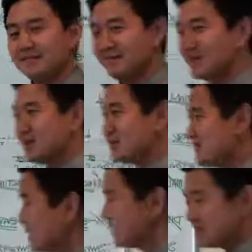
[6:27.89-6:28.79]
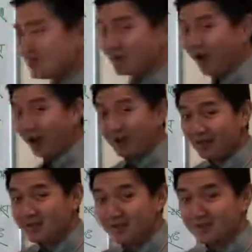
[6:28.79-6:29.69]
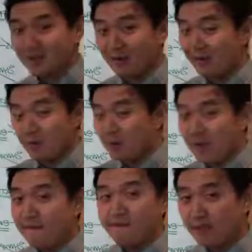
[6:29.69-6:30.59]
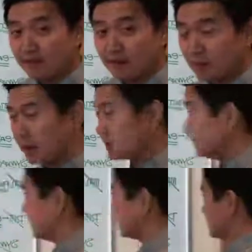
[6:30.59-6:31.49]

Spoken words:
This is one of my favorite parts about this